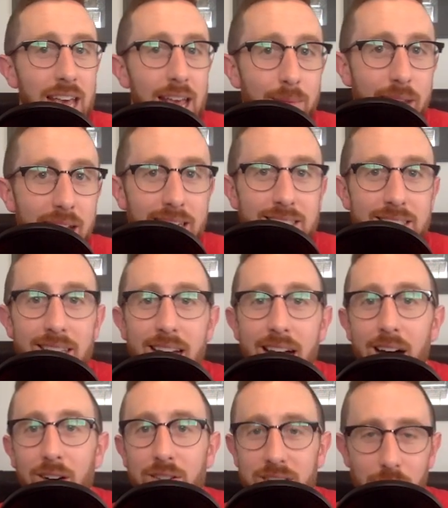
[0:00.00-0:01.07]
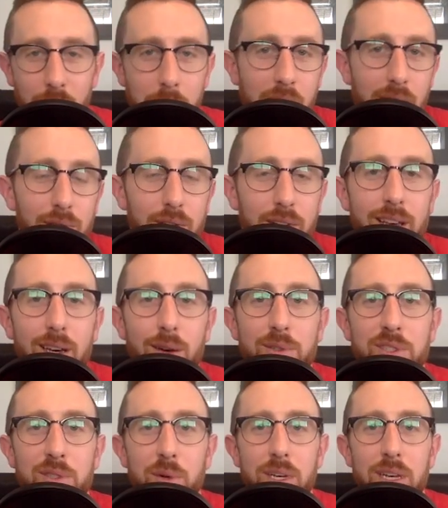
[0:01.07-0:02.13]
game day is in the house. I know Bear Felica
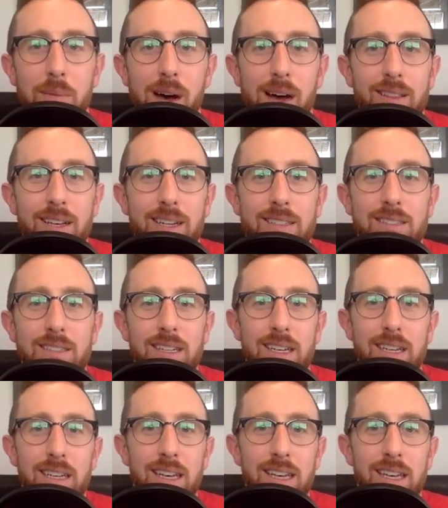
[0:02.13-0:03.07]
was tweeting about this.